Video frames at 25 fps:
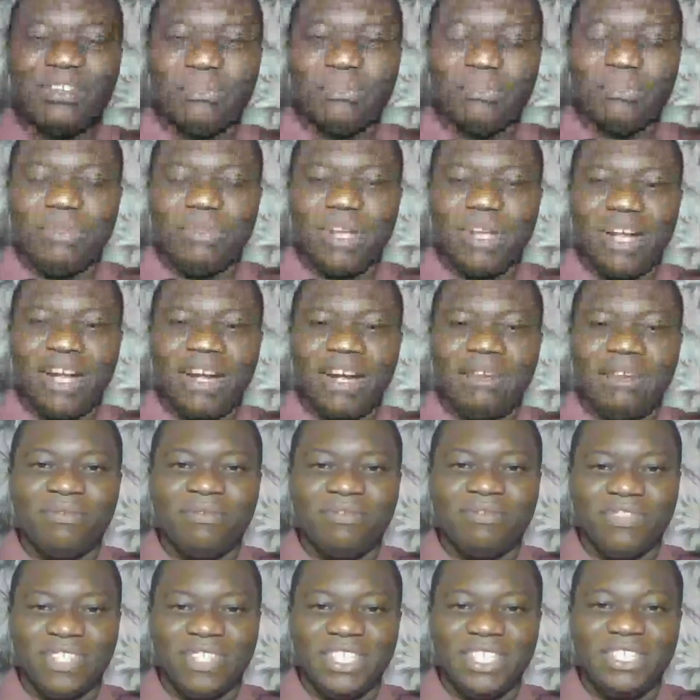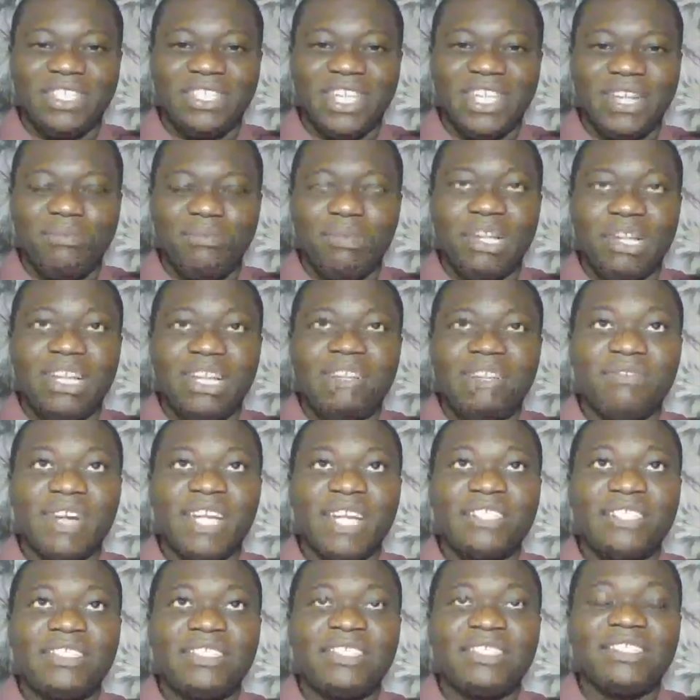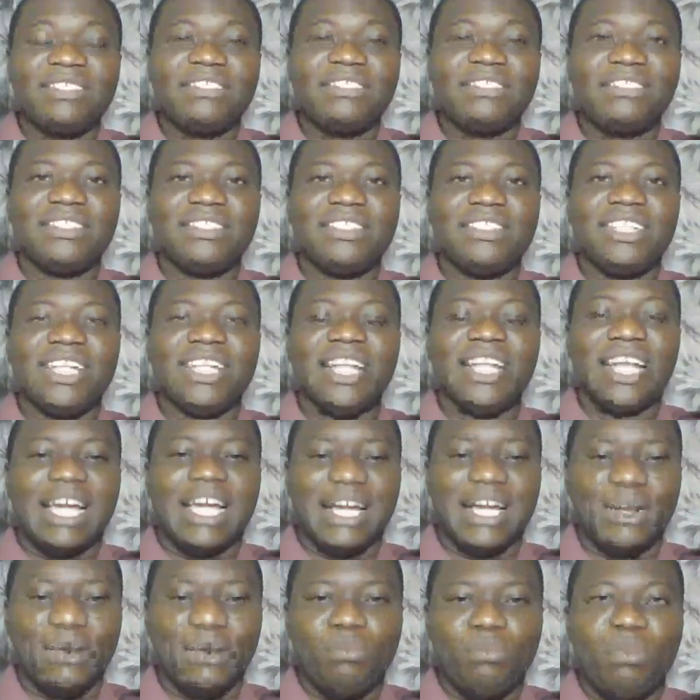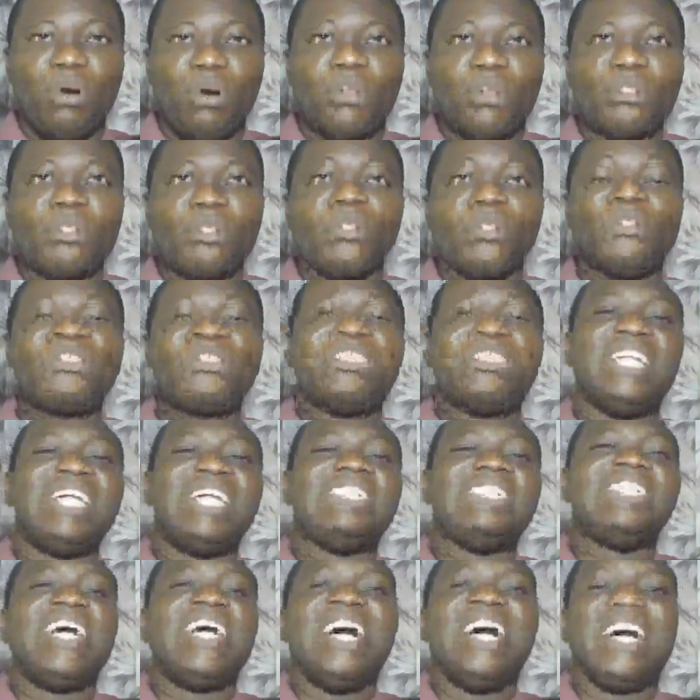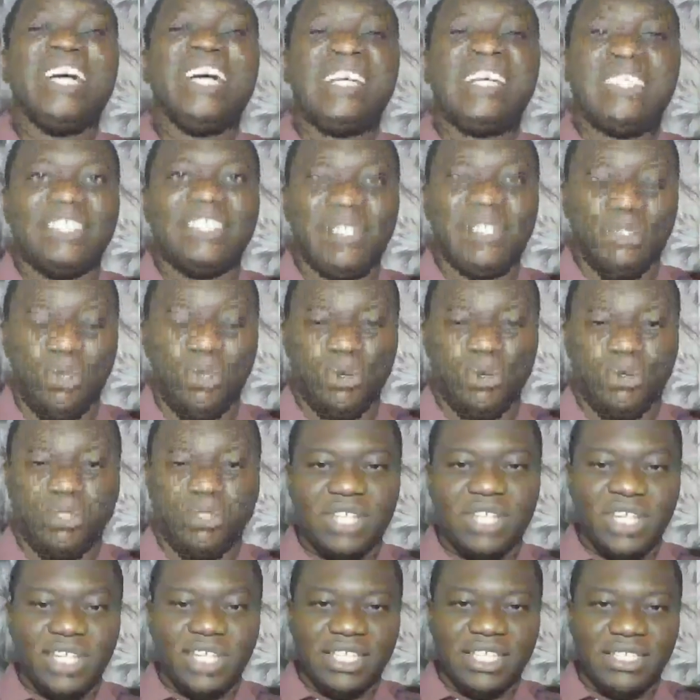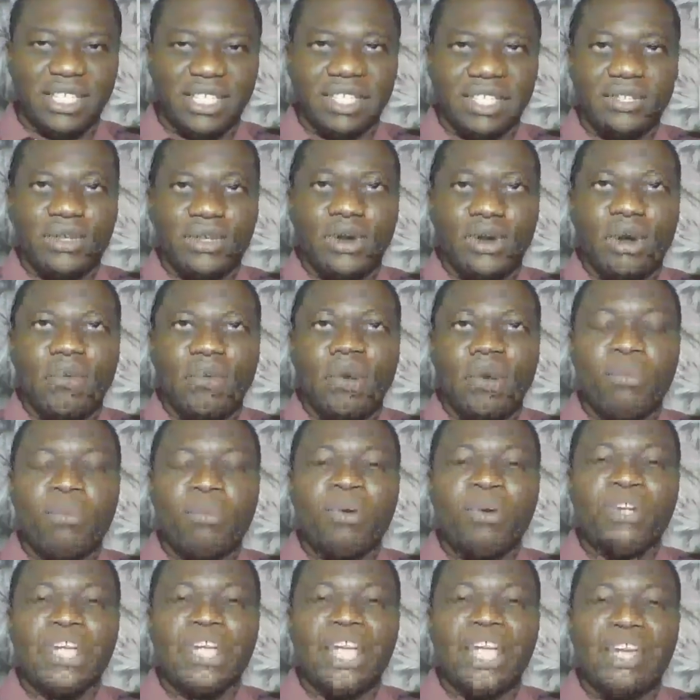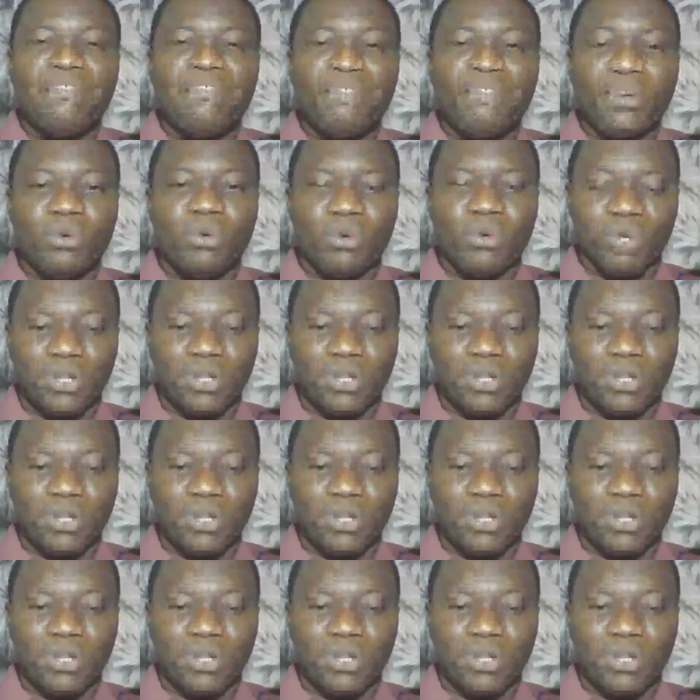are decent believers and upon those that are not. It has come upon everyone.